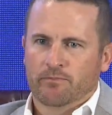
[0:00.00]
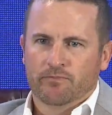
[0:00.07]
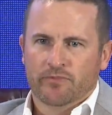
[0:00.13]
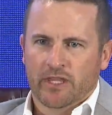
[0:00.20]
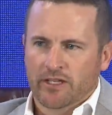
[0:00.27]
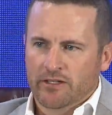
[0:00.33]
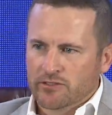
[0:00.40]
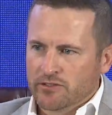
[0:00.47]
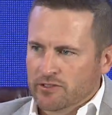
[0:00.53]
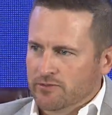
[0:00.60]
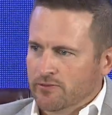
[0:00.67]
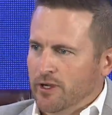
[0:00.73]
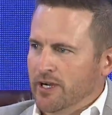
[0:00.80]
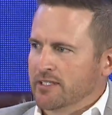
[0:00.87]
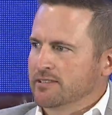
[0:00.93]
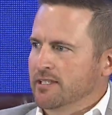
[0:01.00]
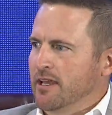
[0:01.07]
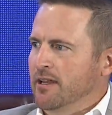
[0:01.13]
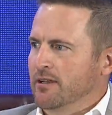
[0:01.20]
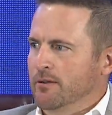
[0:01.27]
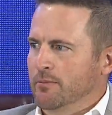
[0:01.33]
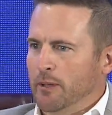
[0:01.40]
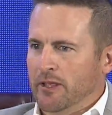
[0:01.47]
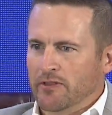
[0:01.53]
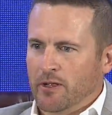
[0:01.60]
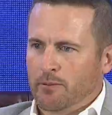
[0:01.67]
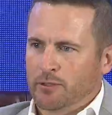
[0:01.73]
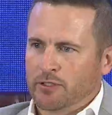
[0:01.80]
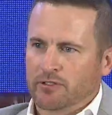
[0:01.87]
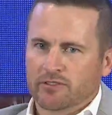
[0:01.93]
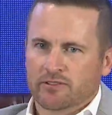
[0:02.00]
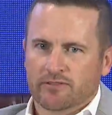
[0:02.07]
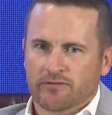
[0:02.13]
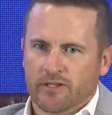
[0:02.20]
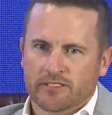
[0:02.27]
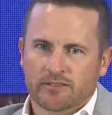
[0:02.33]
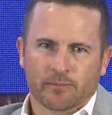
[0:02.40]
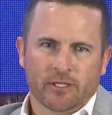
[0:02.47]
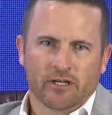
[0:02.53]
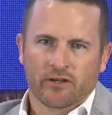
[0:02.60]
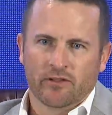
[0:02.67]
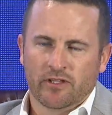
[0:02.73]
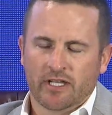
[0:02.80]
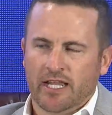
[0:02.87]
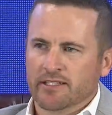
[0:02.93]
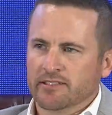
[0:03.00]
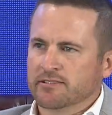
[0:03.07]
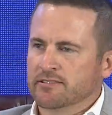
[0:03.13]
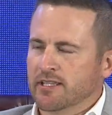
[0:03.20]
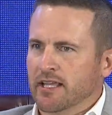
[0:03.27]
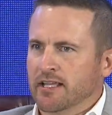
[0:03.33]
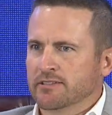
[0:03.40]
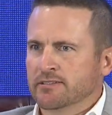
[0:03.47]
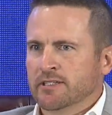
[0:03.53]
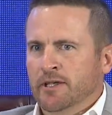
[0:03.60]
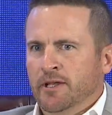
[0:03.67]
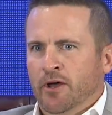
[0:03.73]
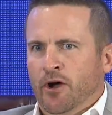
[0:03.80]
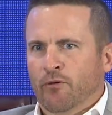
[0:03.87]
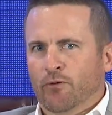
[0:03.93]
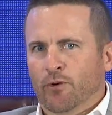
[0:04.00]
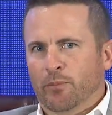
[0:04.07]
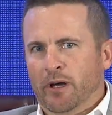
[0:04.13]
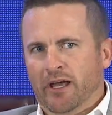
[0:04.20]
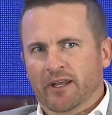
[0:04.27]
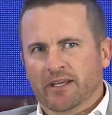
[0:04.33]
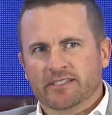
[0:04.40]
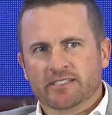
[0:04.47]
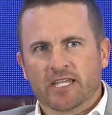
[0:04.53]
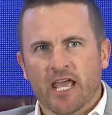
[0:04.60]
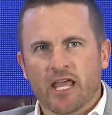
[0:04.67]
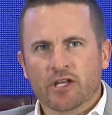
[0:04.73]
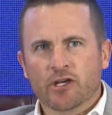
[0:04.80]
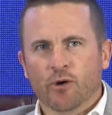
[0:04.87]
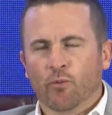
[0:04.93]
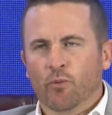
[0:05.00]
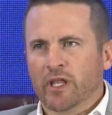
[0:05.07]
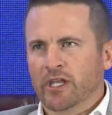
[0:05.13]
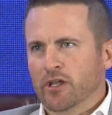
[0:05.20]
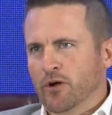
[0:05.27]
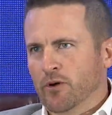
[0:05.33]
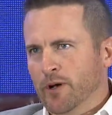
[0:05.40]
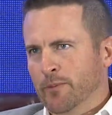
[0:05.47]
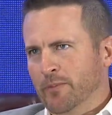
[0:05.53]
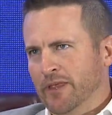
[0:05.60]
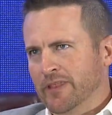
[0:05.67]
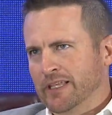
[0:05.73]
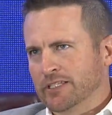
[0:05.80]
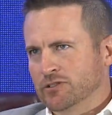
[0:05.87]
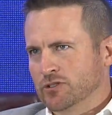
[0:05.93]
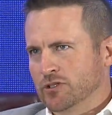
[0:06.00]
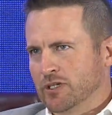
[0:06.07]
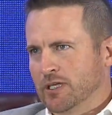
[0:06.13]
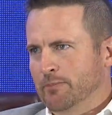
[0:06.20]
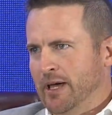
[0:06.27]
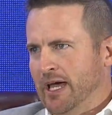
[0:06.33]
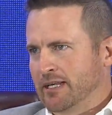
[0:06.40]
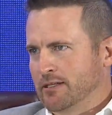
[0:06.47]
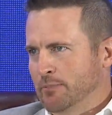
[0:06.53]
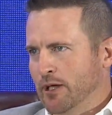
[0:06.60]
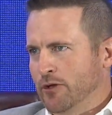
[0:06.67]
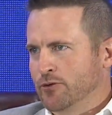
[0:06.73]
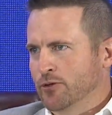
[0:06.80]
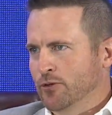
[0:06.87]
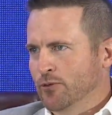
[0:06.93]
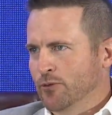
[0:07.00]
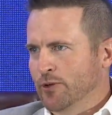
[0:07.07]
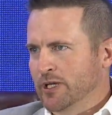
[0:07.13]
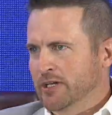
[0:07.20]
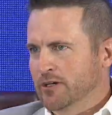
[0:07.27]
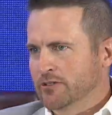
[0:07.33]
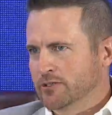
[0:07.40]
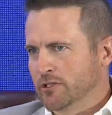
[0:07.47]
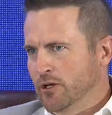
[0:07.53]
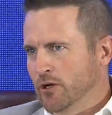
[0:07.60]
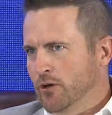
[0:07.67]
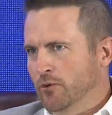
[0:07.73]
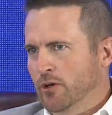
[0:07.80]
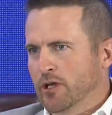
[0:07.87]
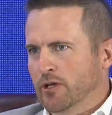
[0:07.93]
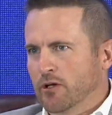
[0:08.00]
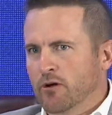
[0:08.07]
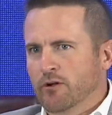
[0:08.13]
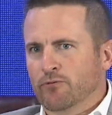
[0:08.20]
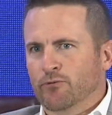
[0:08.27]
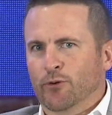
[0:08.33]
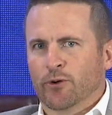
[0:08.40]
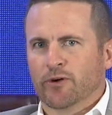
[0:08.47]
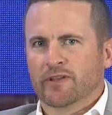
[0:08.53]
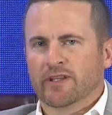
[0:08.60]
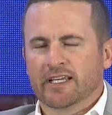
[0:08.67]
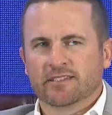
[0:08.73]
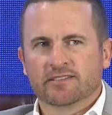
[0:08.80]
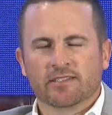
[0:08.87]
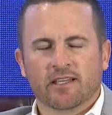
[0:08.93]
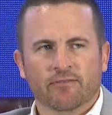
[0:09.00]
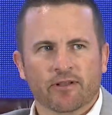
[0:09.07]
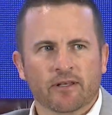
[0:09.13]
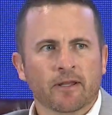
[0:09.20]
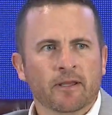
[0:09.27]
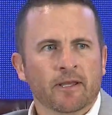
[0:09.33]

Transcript: The industry is very excited about the opportunities and investment here in the United States over about a 10-year window, and I think this is looking back to about 2-3 years ago and going forward to the next 7.